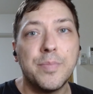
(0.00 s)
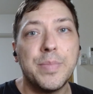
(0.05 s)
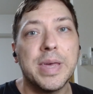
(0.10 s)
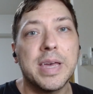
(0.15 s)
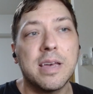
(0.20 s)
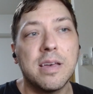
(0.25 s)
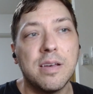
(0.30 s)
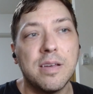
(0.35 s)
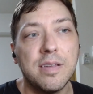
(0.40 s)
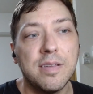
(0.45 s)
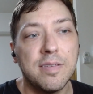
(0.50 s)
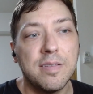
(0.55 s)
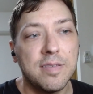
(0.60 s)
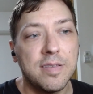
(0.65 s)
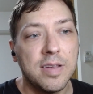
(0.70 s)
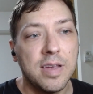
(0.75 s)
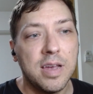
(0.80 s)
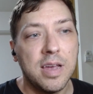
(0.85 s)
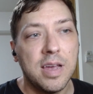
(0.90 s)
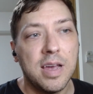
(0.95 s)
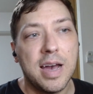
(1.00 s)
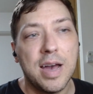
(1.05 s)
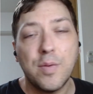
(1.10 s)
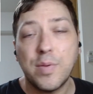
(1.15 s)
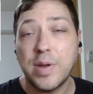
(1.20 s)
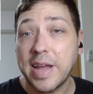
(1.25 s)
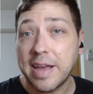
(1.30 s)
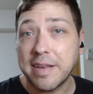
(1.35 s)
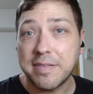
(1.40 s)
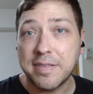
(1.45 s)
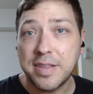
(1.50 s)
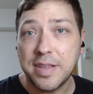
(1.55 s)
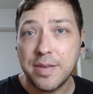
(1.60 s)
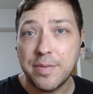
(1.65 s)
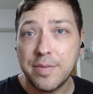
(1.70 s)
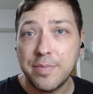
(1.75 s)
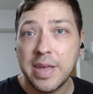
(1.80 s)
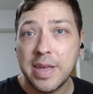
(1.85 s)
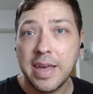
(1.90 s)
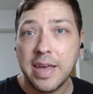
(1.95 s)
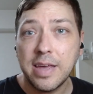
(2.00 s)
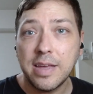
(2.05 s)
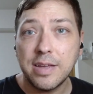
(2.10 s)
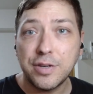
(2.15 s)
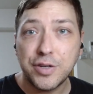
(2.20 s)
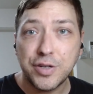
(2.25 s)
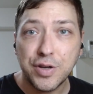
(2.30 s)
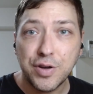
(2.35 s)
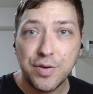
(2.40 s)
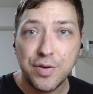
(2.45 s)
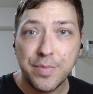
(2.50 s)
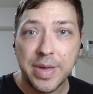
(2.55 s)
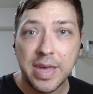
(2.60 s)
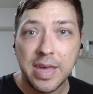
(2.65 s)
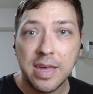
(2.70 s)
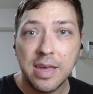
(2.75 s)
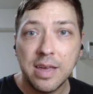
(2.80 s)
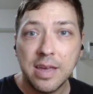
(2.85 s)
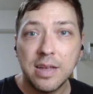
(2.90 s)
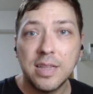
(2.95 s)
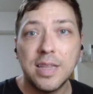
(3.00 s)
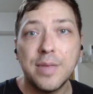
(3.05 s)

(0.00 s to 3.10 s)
because I would ask them, "Hey, show me.